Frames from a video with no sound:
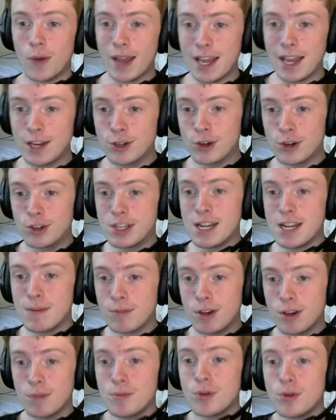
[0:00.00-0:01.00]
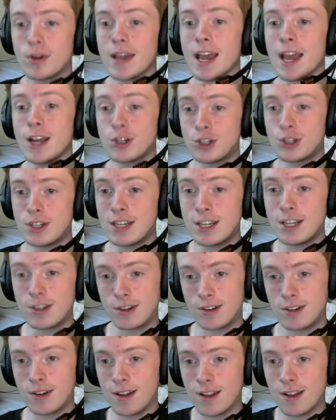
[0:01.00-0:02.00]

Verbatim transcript: inter-team communication here